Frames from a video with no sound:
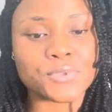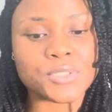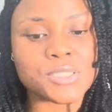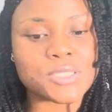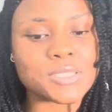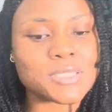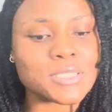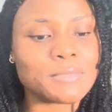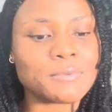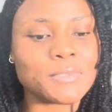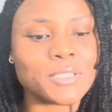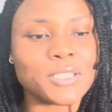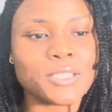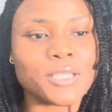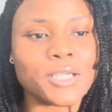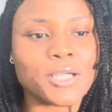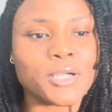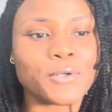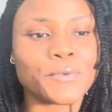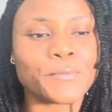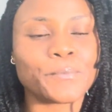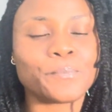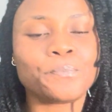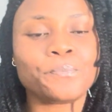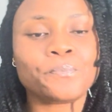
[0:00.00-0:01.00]
Just let me
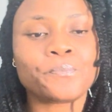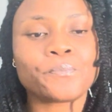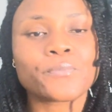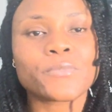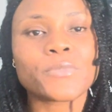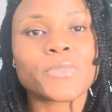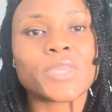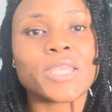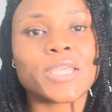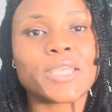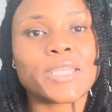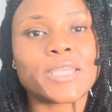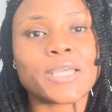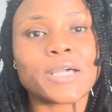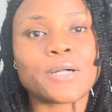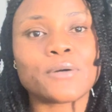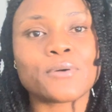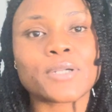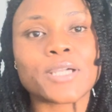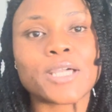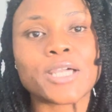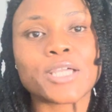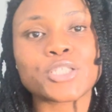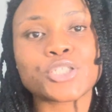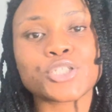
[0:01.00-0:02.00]
know, and I'll
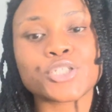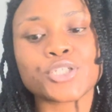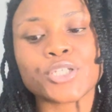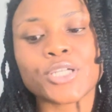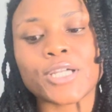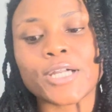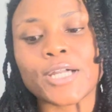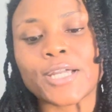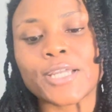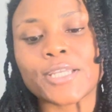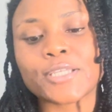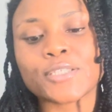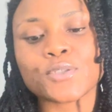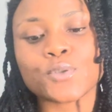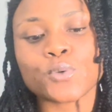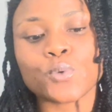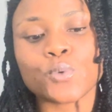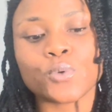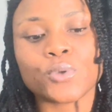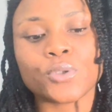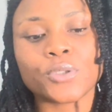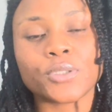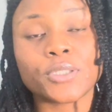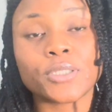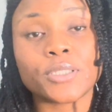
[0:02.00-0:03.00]
catch you guys
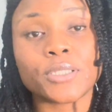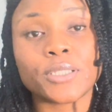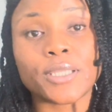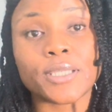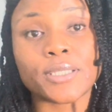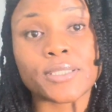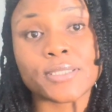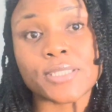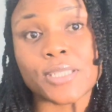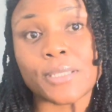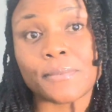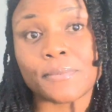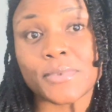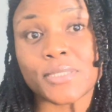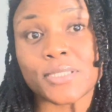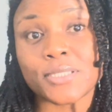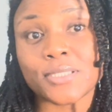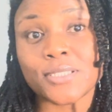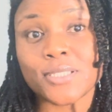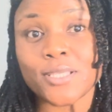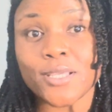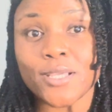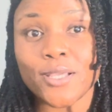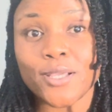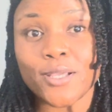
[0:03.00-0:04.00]
on the next
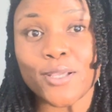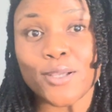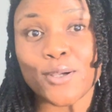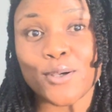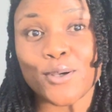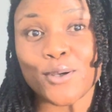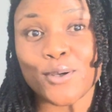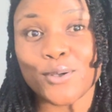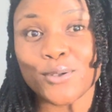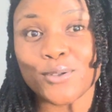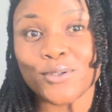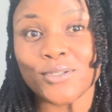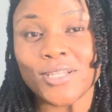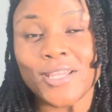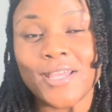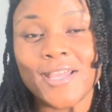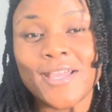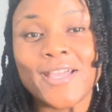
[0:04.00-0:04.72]
episode.